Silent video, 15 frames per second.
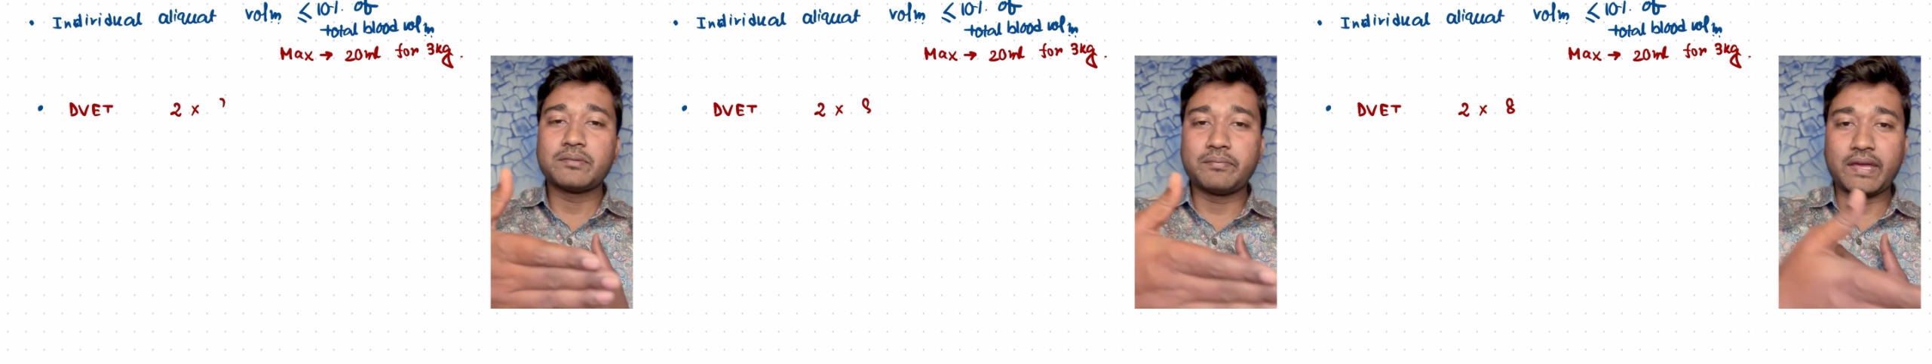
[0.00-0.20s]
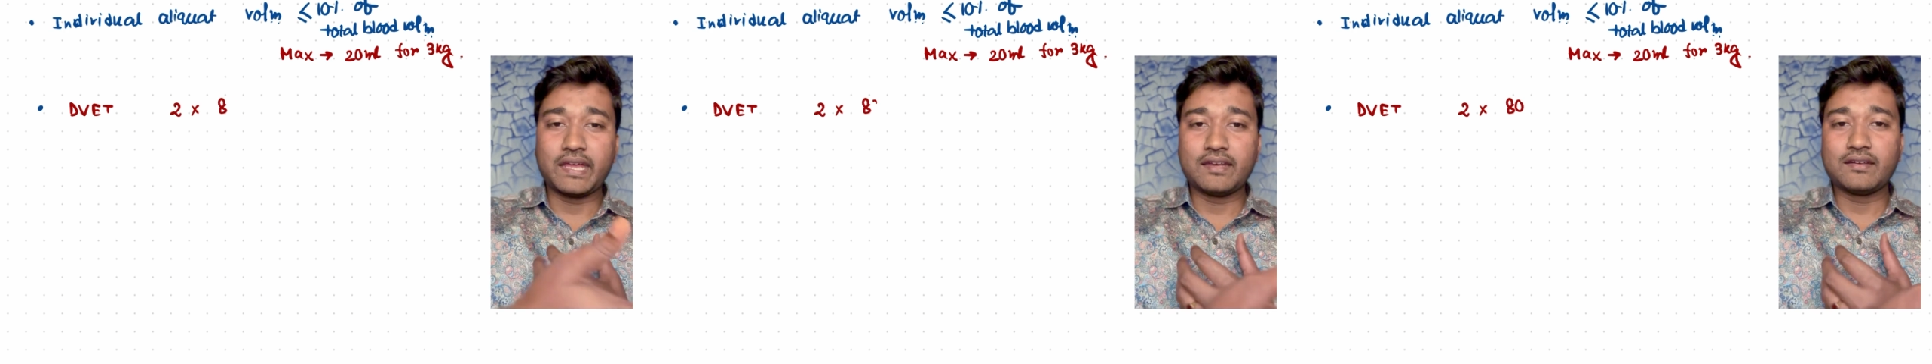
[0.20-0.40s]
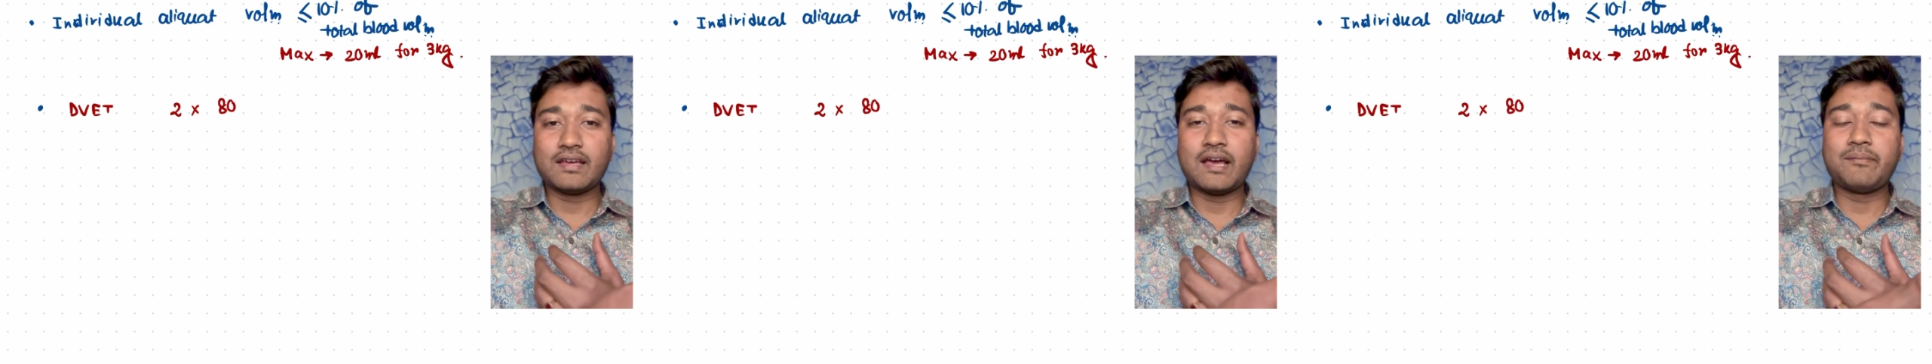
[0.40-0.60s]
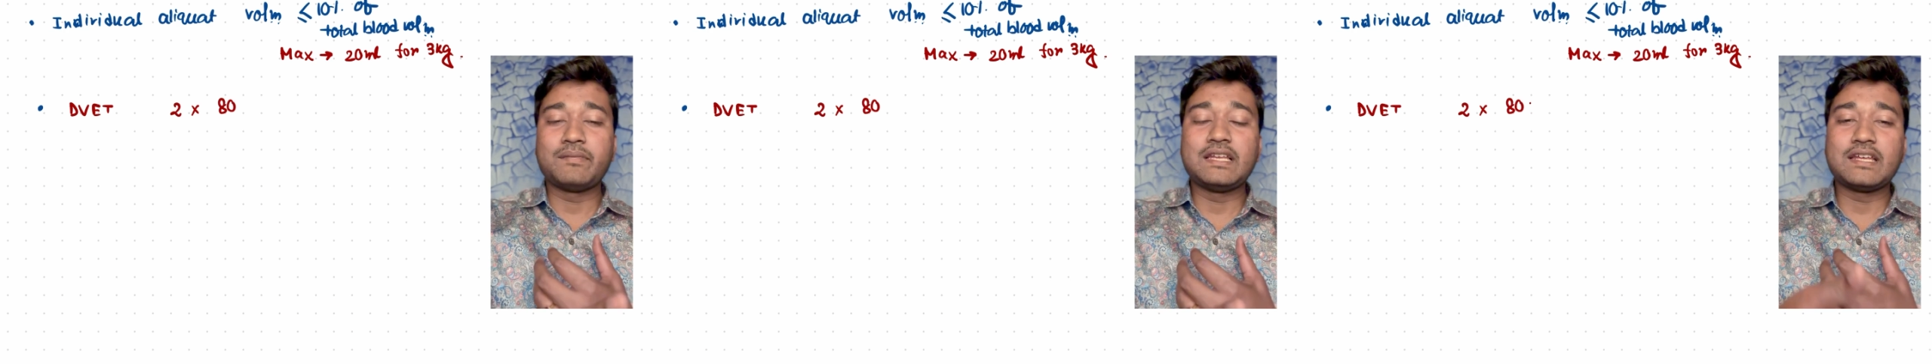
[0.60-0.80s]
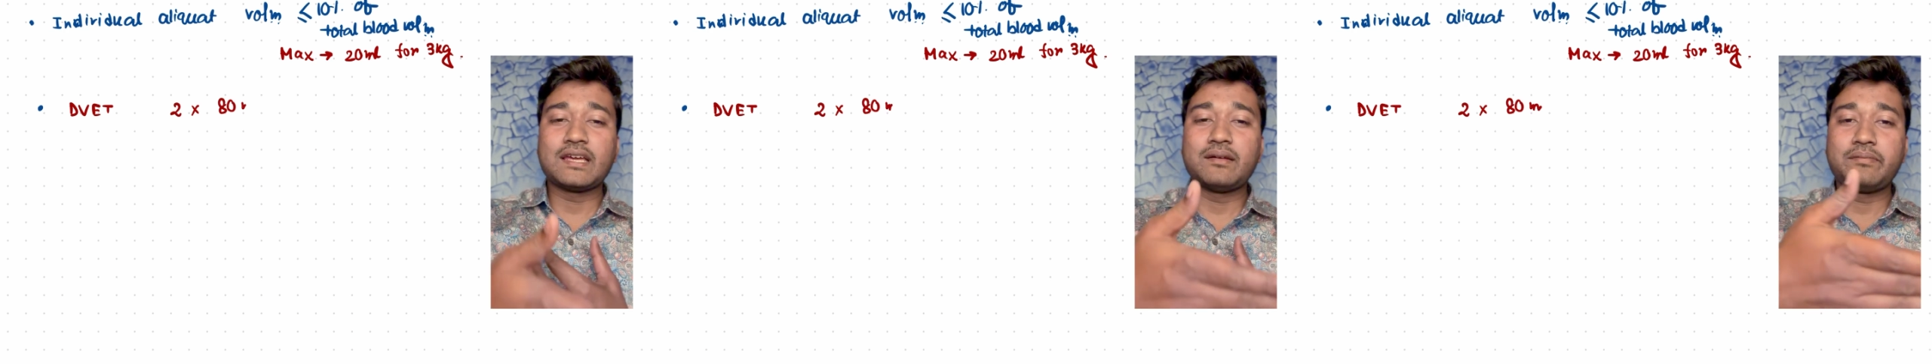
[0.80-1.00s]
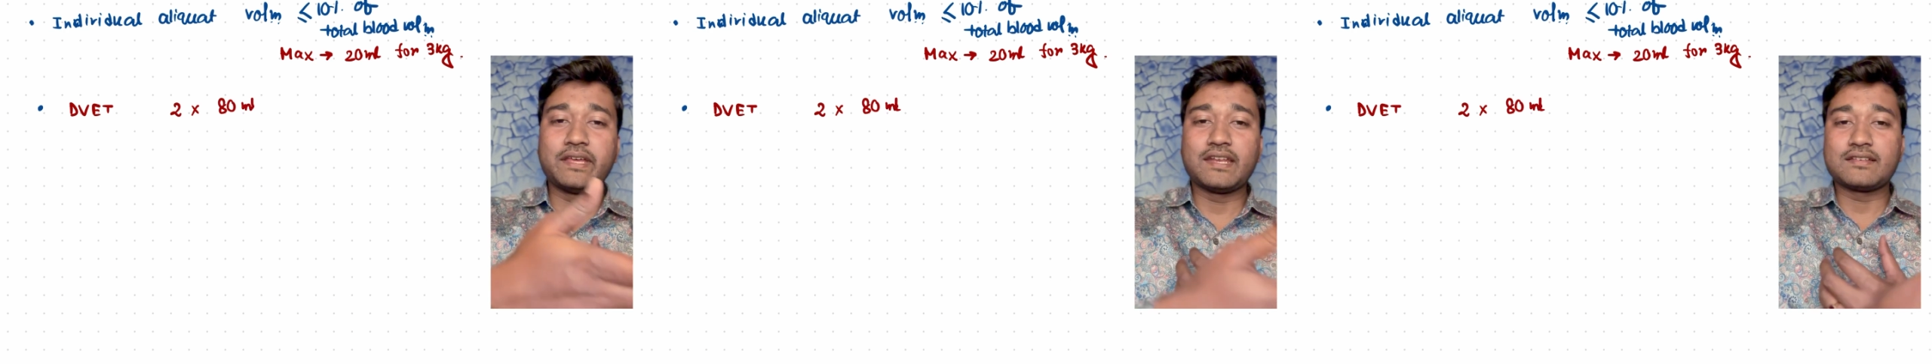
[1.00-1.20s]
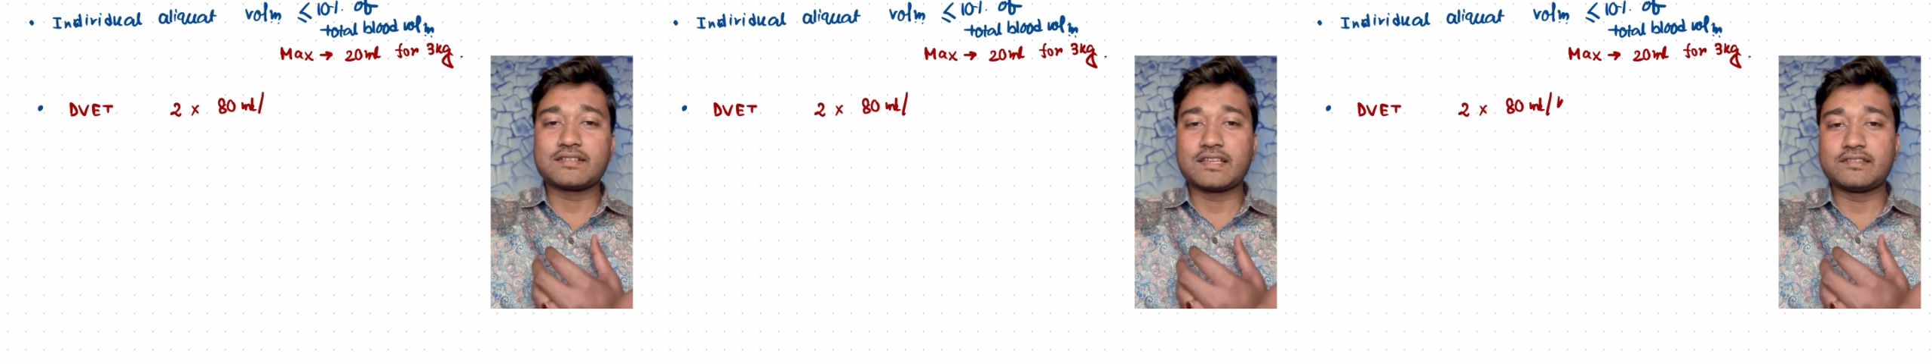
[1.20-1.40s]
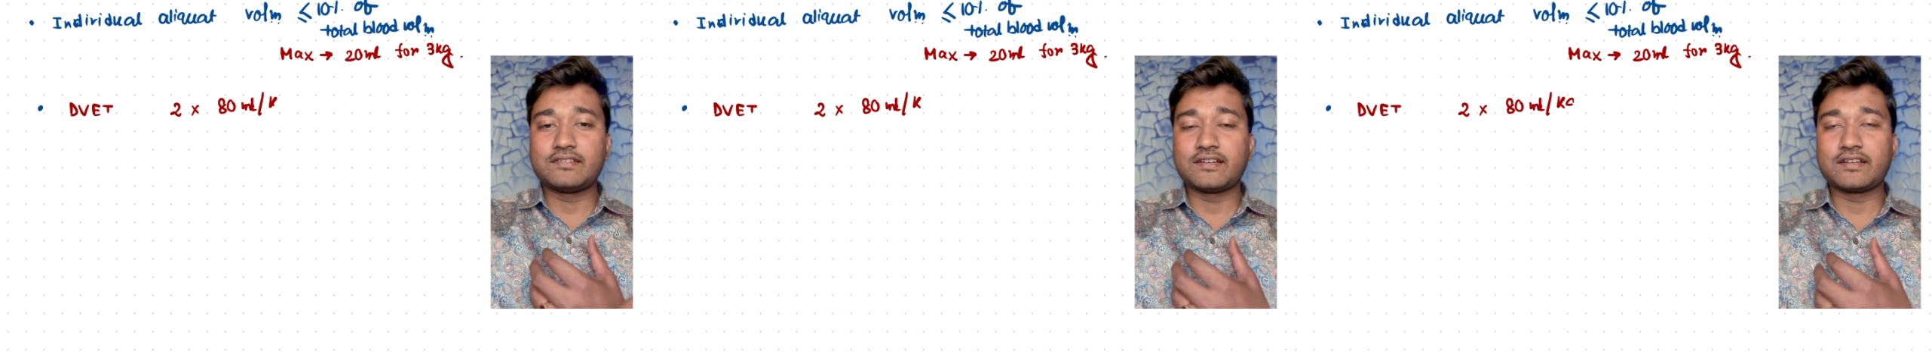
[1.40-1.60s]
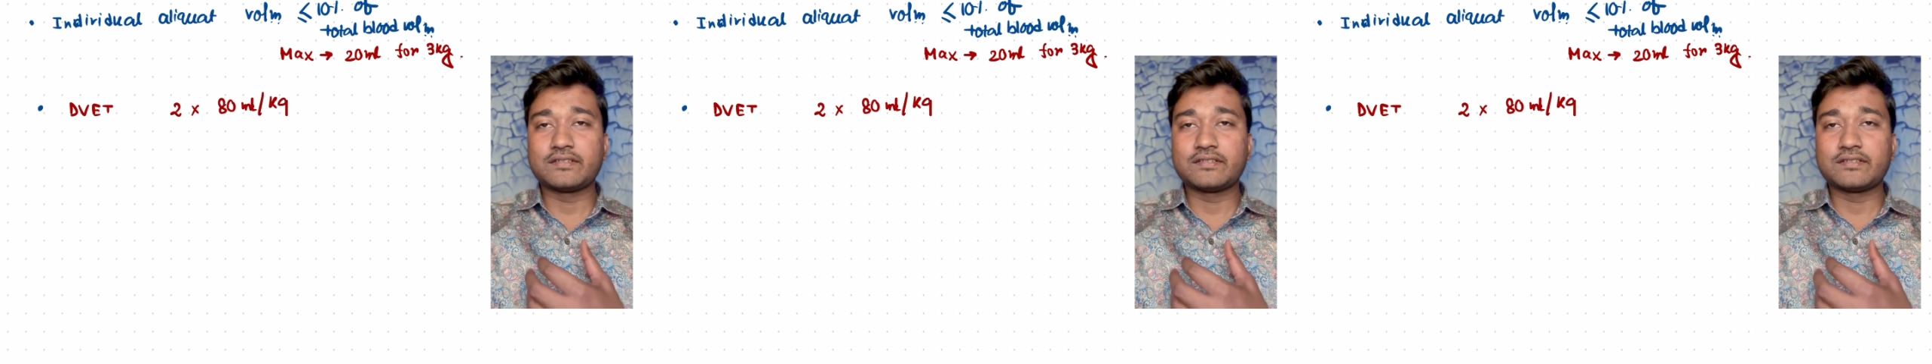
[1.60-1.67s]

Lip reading: vein, umbilical venous catheter.